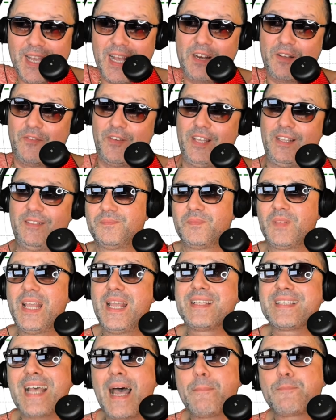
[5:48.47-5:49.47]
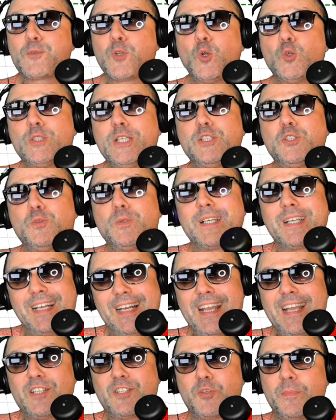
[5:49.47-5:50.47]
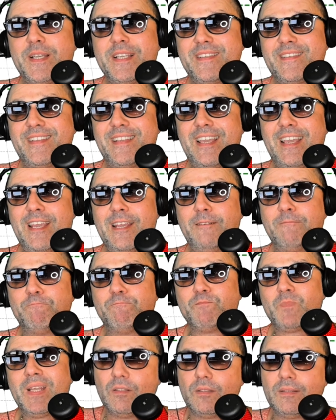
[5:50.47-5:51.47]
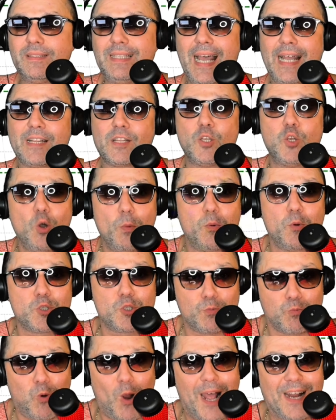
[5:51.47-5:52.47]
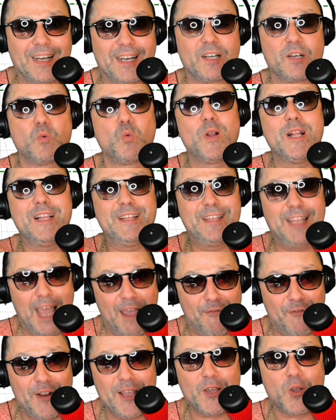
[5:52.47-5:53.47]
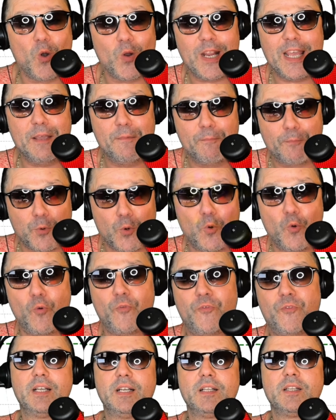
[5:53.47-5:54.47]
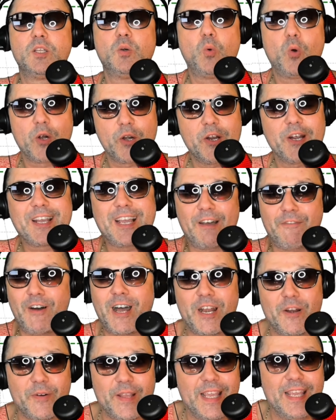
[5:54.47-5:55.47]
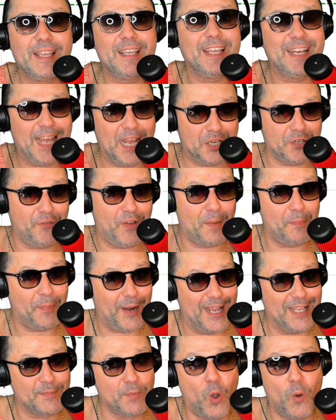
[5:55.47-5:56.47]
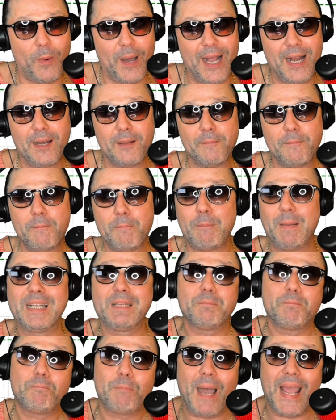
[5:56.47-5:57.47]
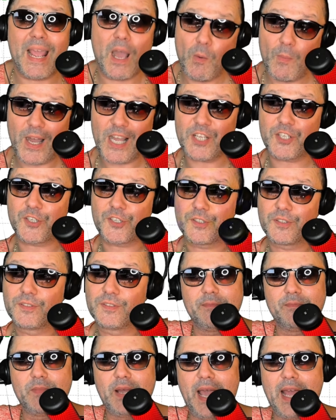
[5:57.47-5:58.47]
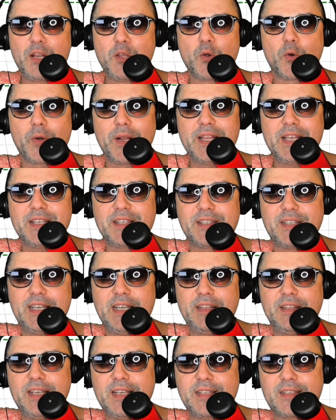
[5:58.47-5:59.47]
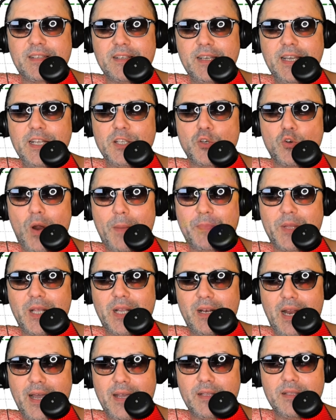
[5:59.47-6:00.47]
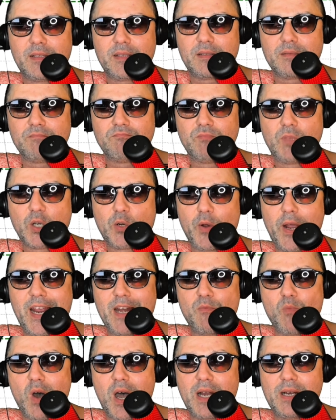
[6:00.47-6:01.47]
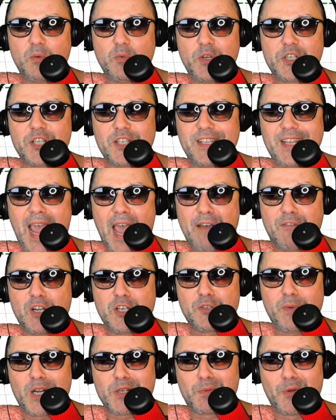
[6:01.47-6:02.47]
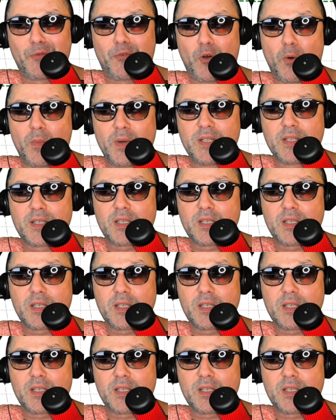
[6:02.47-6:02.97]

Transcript: of it, it's absolutely clear to be seen that Lubu's brother will definitely gonna improve the warrior cavalry in Age of Empires Mobile. But by how much? And you already see these interrupted lines. The green one, which is the average match performance